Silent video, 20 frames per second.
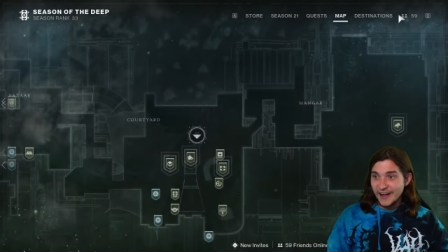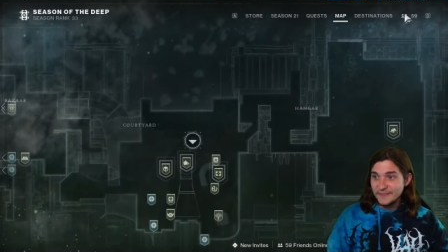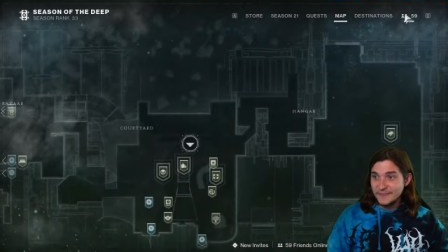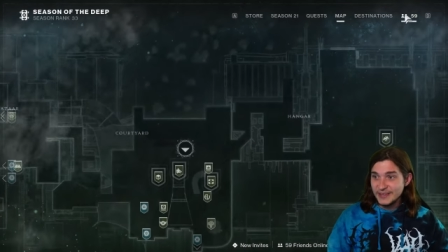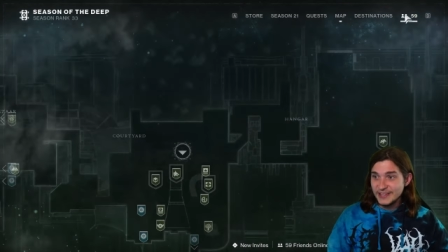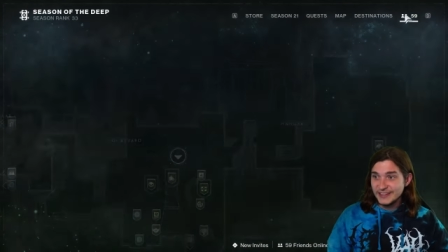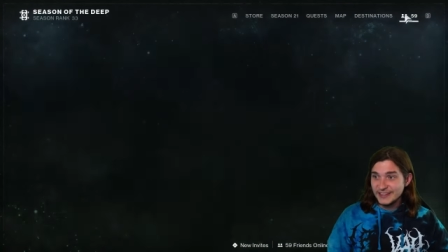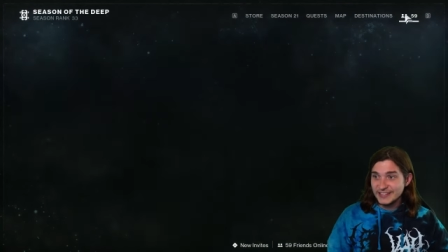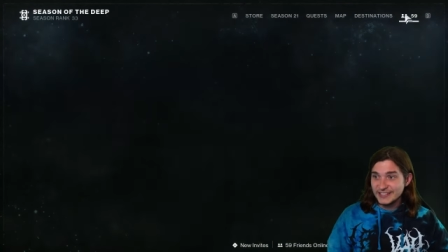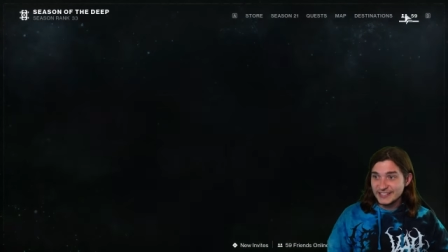I
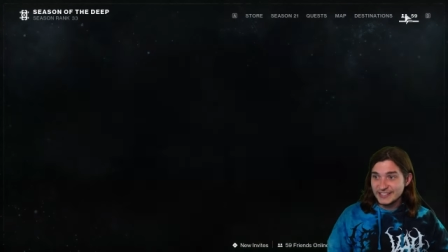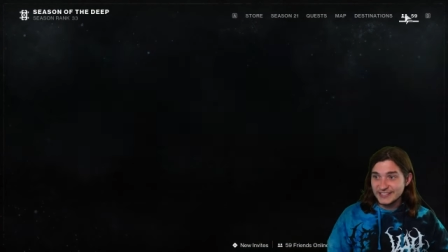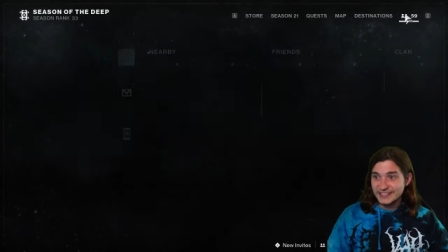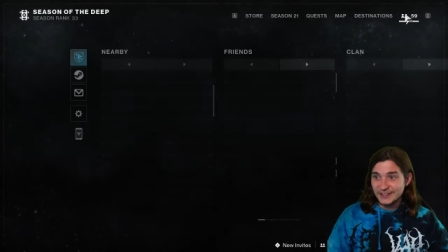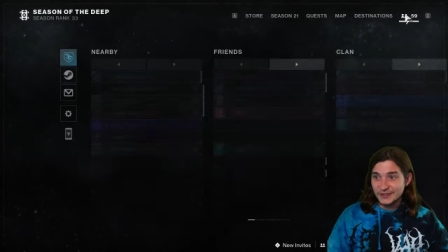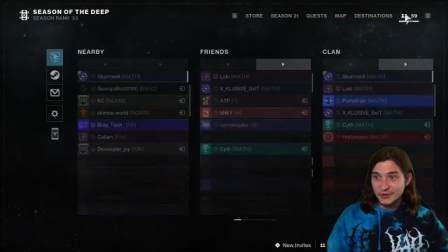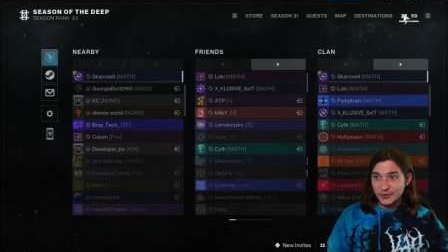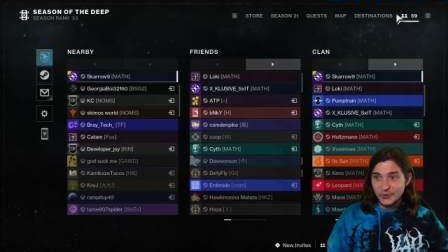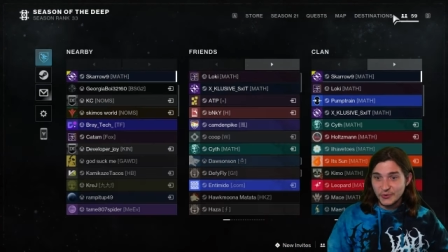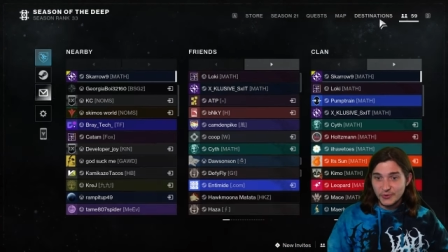mean, this is
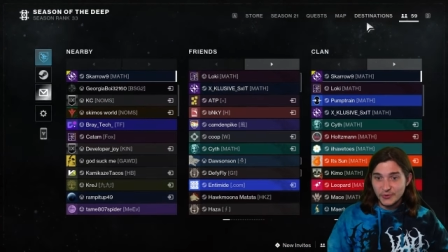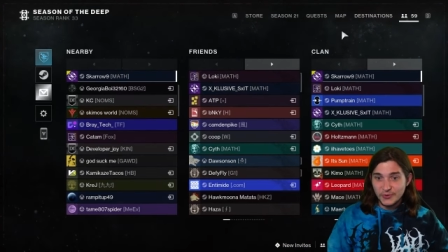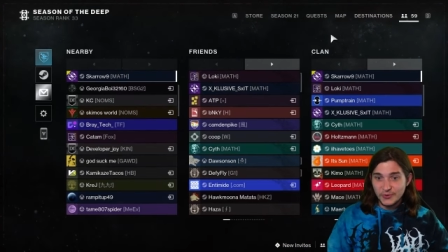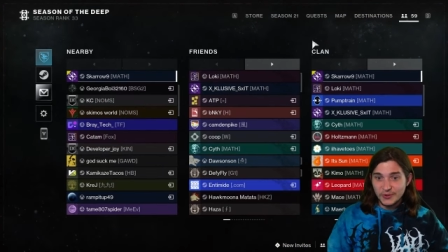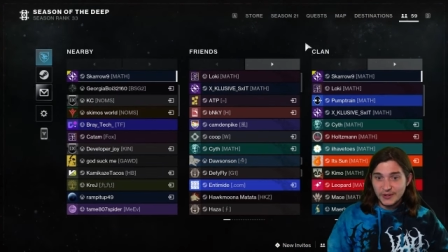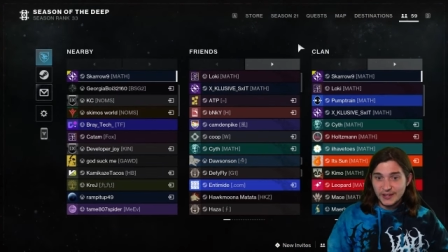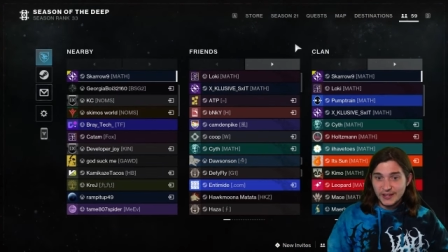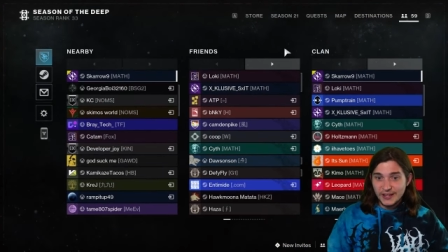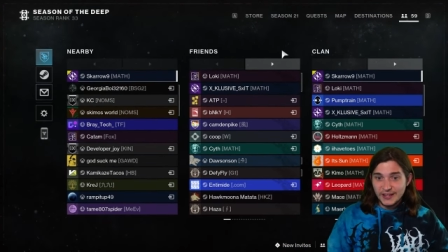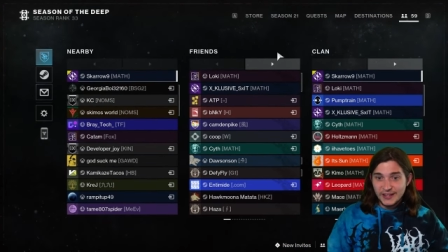a
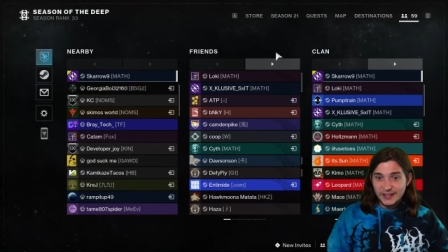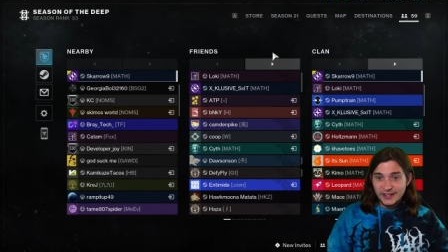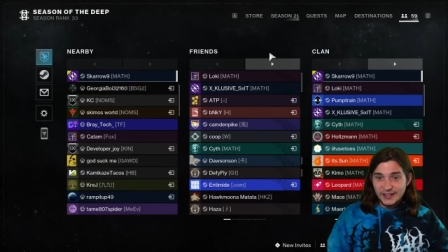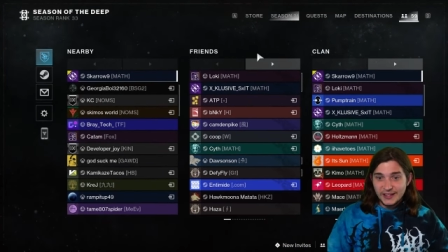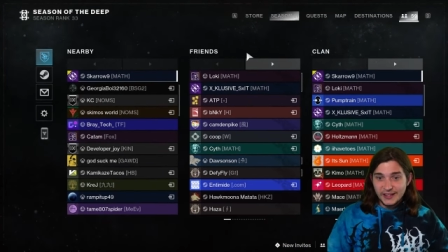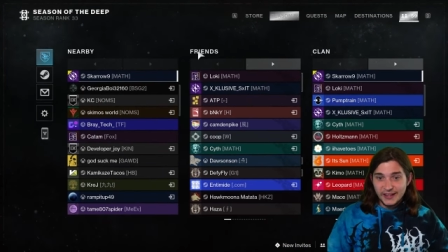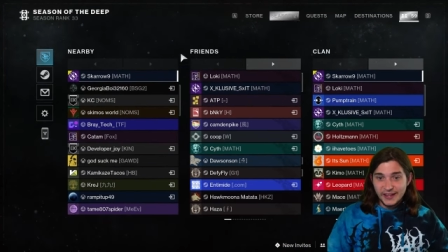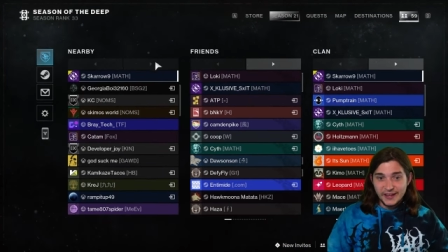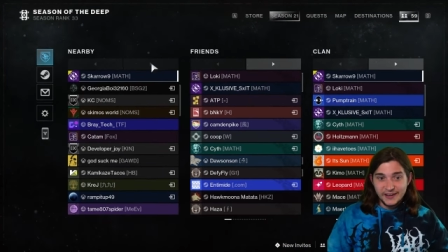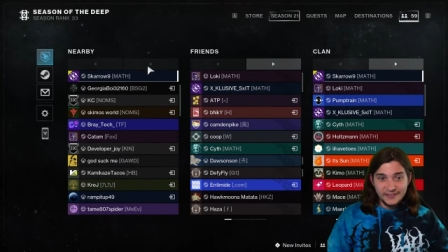cool,
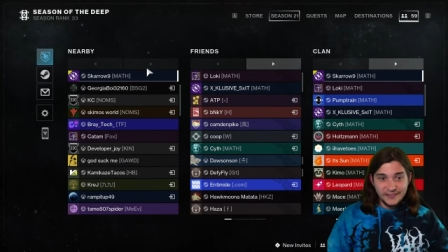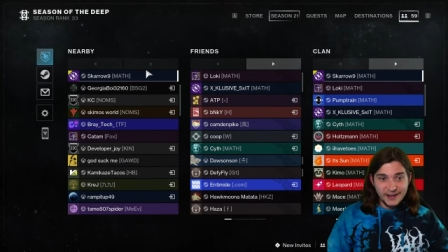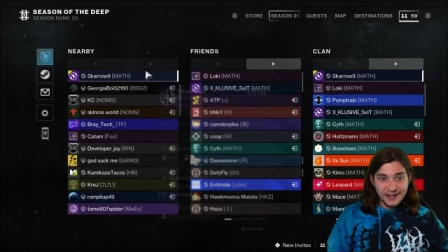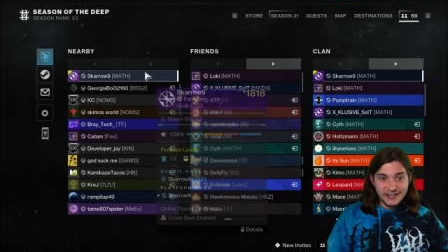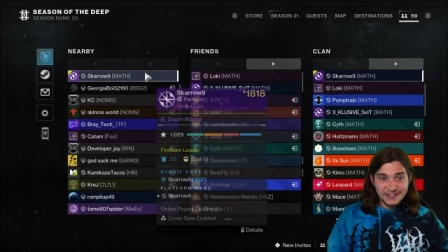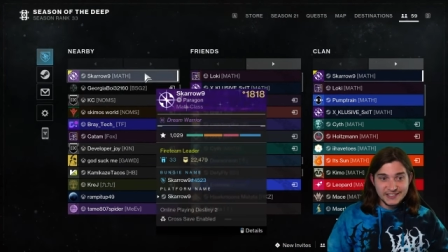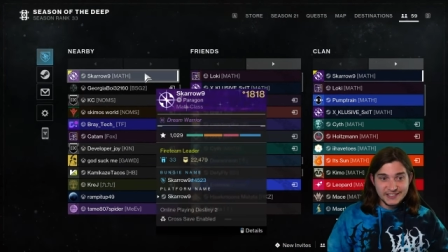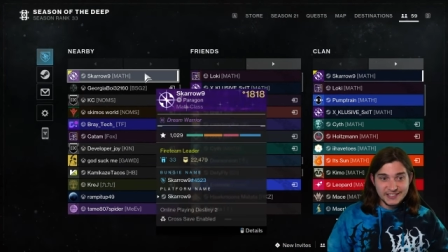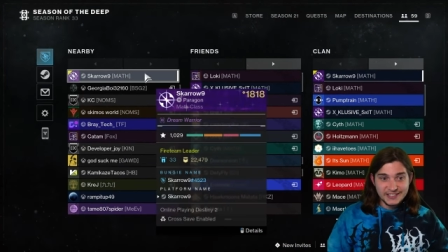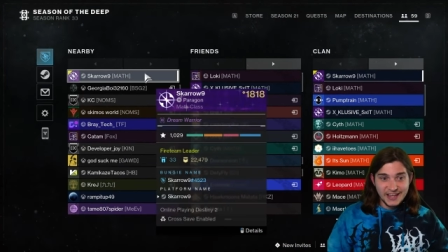it
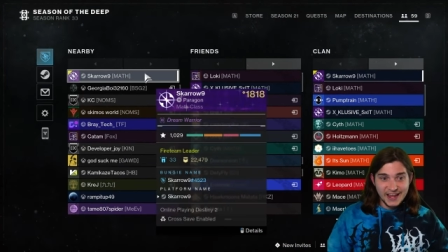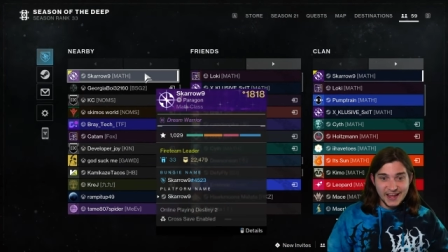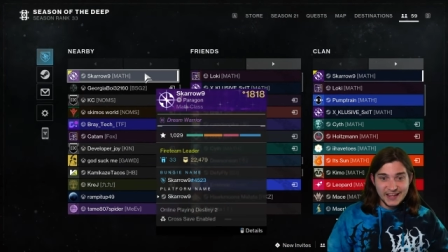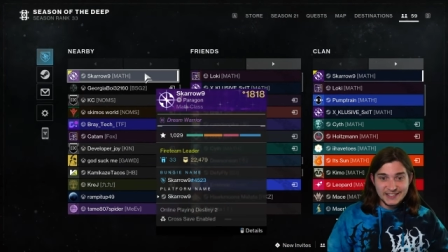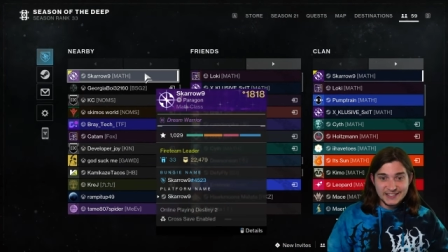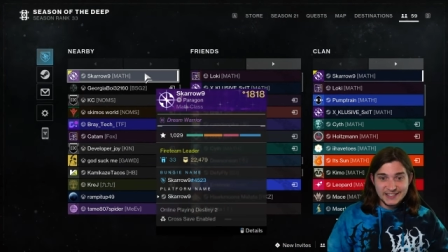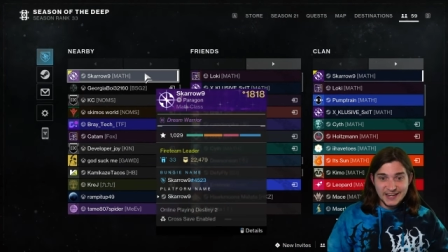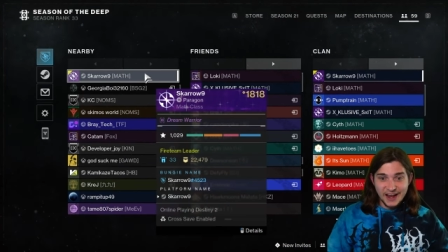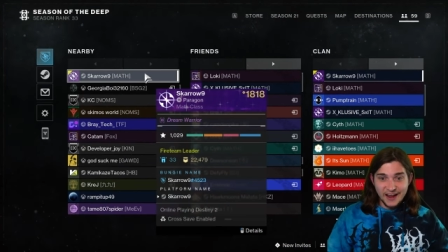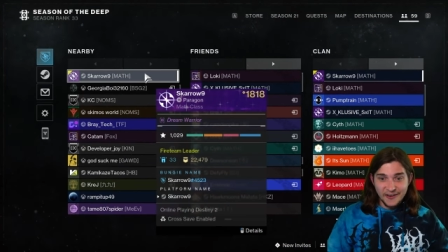like
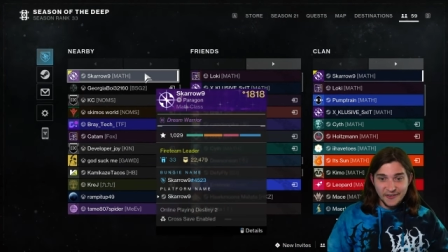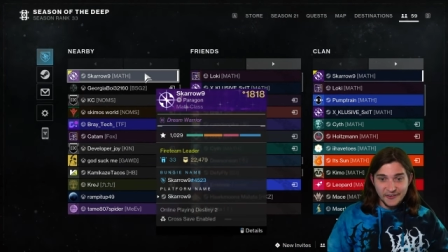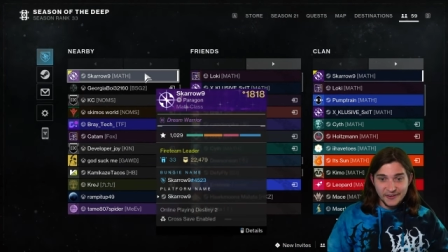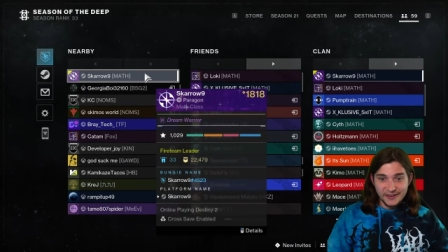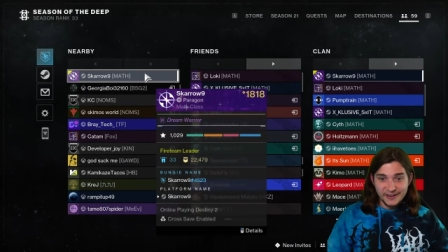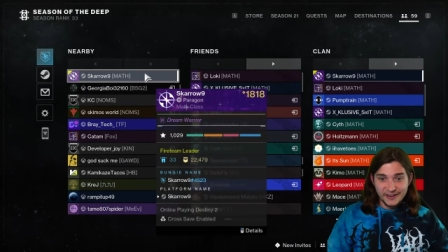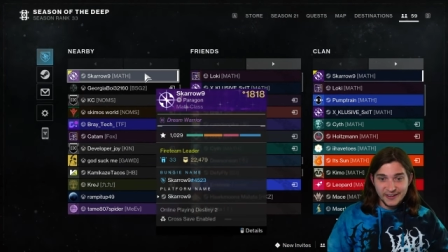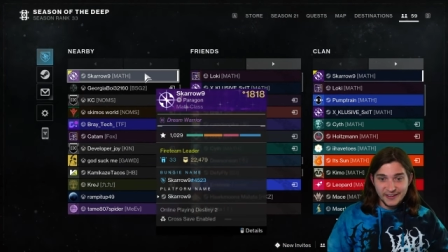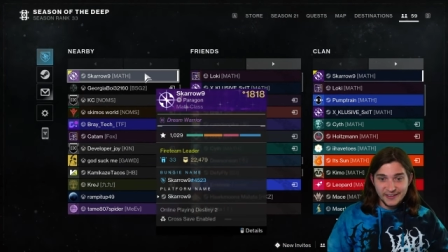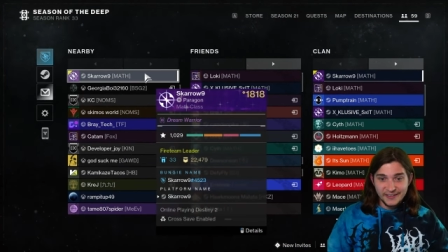stands
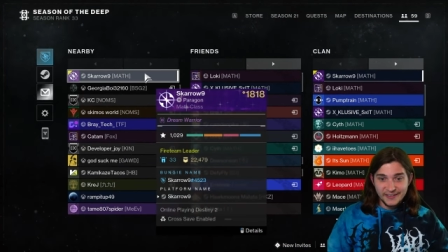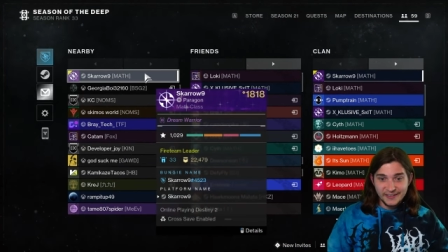out.